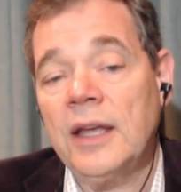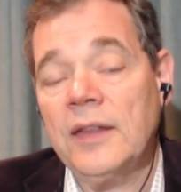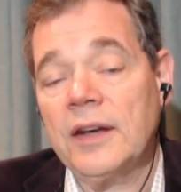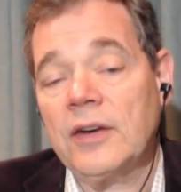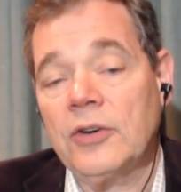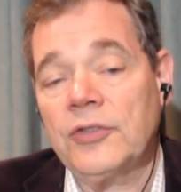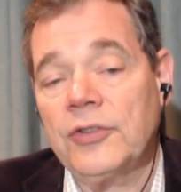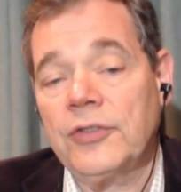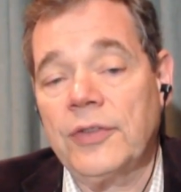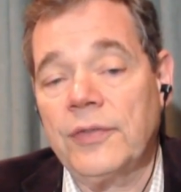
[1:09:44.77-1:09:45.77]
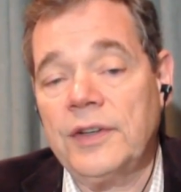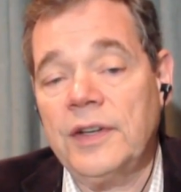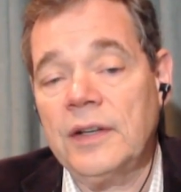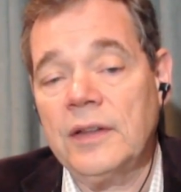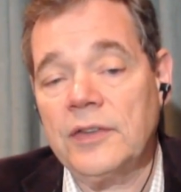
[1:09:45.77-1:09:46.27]
And then, of course, there's the
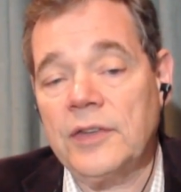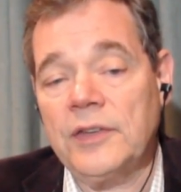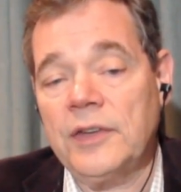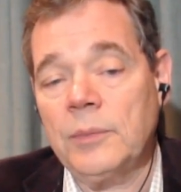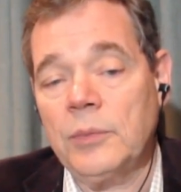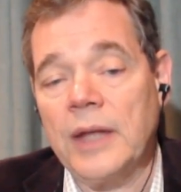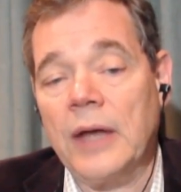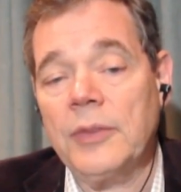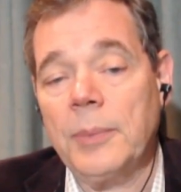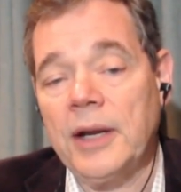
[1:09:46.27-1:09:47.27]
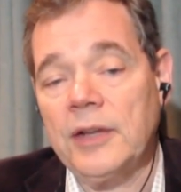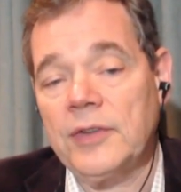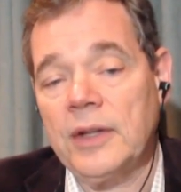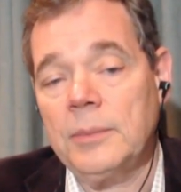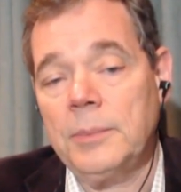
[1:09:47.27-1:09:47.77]
fatigue that sets in without the
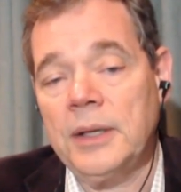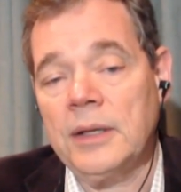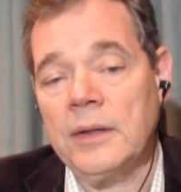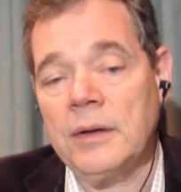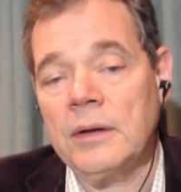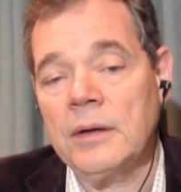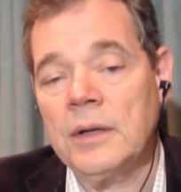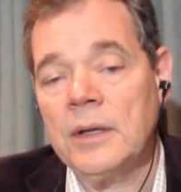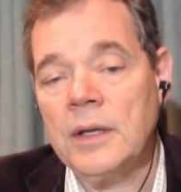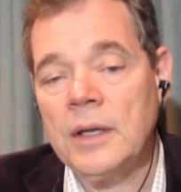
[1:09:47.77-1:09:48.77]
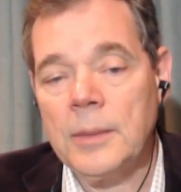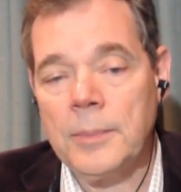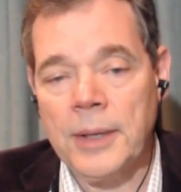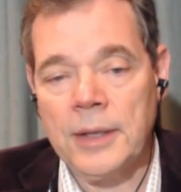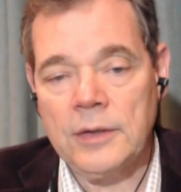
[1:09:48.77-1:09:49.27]
bias light being there.
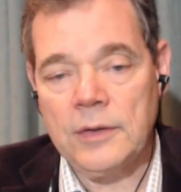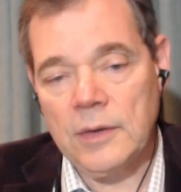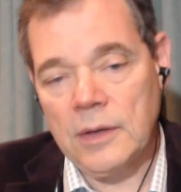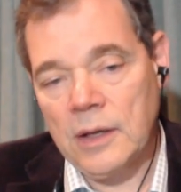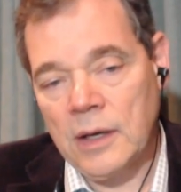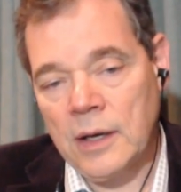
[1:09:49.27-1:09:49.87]
Yeah, but, exactly.